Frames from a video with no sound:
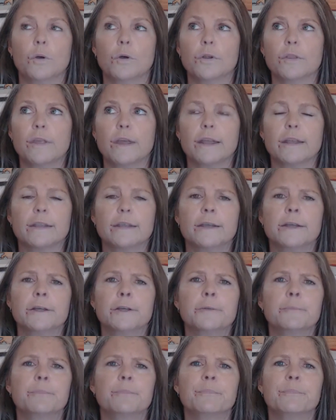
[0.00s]
or that
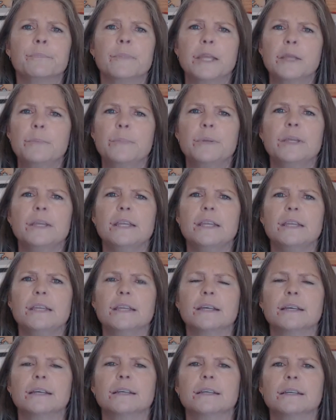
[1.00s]
um, may
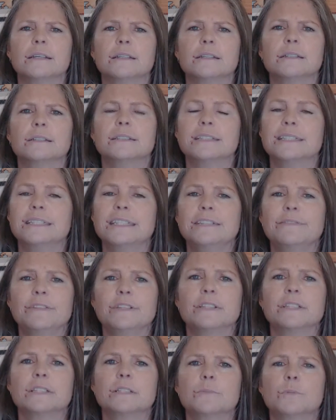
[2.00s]
be uh,
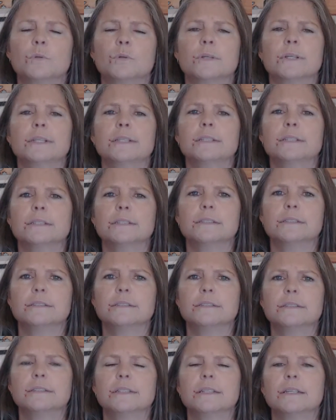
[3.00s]
deceived at this point.
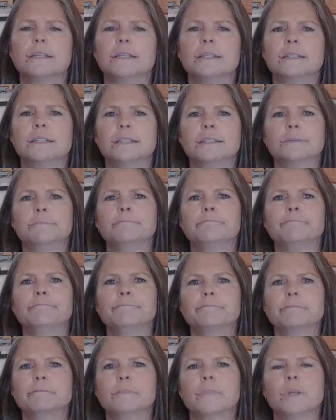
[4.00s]
Um,
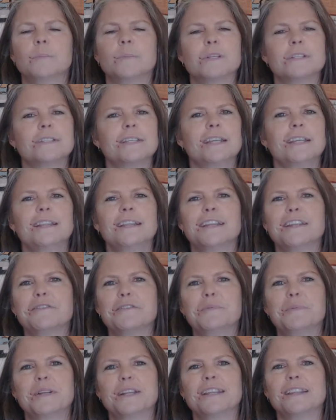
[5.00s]
I'm not saying that
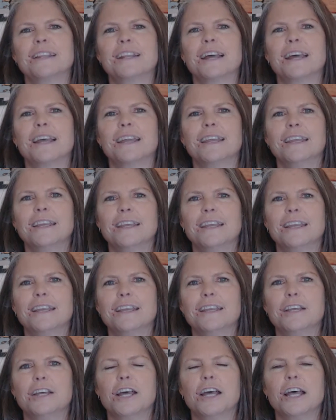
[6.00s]
everybody that I
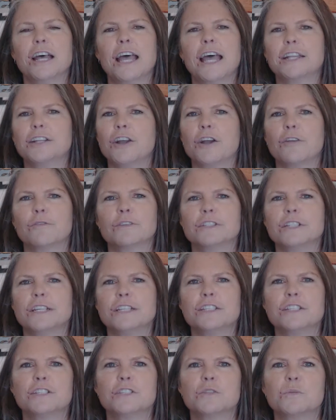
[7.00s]
had
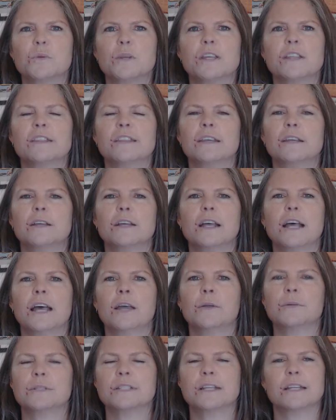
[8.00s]
conversations with that
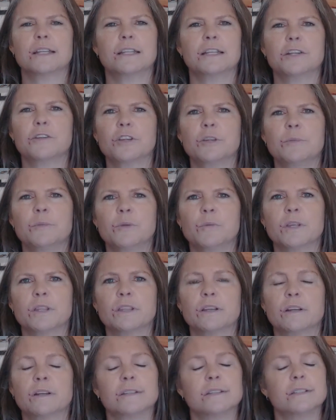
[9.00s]
I was not in agreement
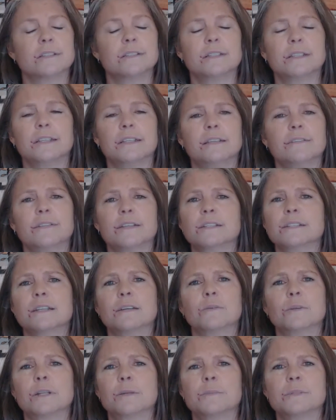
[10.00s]
with are deceived. That's
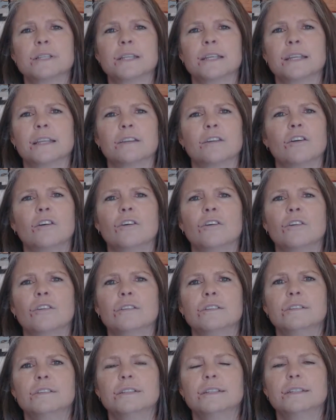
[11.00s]
not what I'm saying at
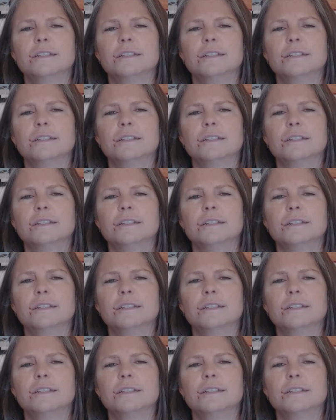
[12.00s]
all.